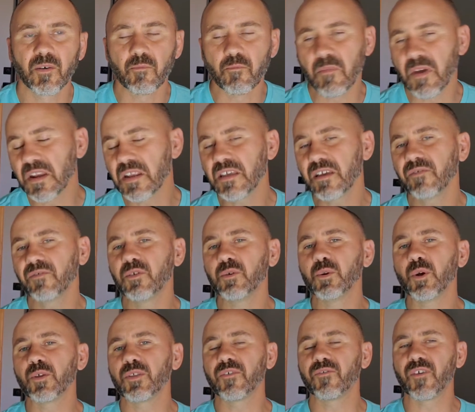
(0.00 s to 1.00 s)
Many of you
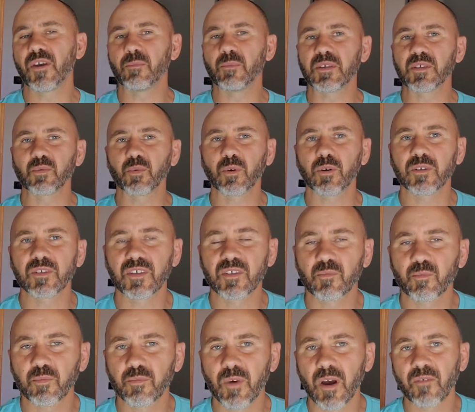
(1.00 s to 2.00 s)
know the famous words
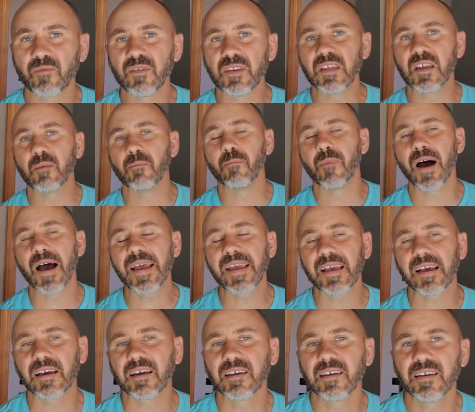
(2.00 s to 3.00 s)
of
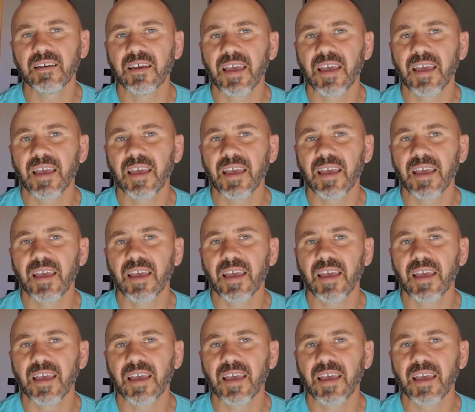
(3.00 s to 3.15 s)
Nehemiah